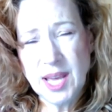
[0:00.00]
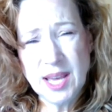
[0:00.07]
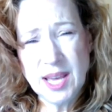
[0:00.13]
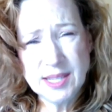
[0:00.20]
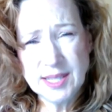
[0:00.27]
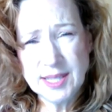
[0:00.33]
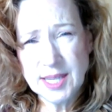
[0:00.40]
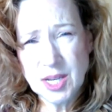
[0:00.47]

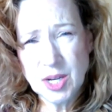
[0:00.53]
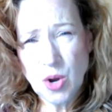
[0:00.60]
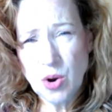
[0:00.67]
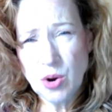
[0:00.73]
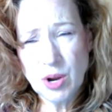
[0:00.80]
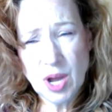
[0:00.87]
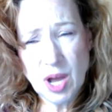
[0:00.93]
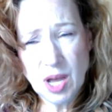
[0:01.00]

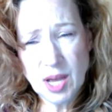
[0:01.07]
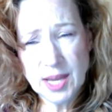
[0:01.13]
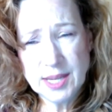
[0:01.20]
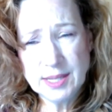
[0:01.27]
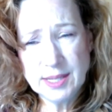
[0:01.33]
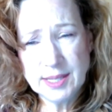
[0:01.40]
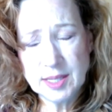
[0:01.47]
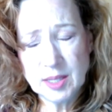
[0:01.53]

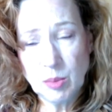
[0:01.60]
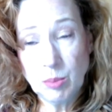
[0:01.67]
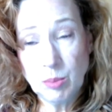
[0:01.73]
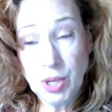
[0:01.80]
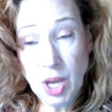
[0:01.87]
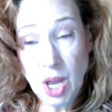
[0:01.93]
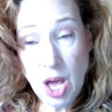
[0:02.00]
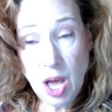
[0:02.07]
SNRIs
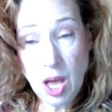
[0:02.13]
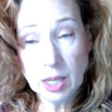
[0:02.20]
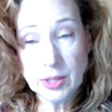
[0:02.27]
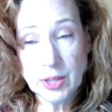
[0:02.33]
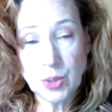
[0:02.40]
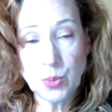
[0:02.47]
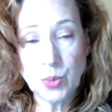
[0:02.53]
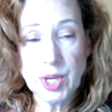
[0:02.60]
block
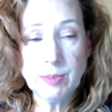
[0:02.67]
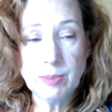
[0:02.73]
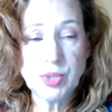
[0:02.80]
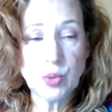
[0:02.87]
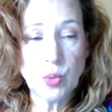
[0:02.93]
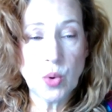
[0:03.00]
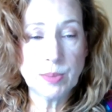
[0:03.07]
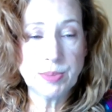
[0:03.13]
the
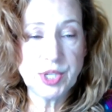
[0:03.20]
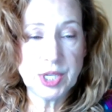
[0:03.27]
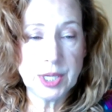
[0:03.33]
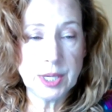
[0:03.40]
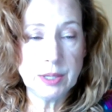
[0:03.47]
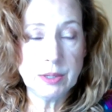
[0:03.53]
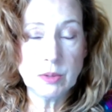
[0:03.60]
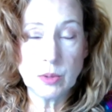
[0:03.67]

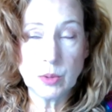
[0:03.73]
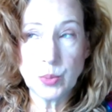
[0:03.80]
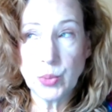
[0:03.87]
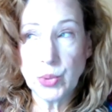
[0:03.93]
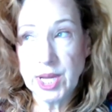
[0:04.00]
reabsorption or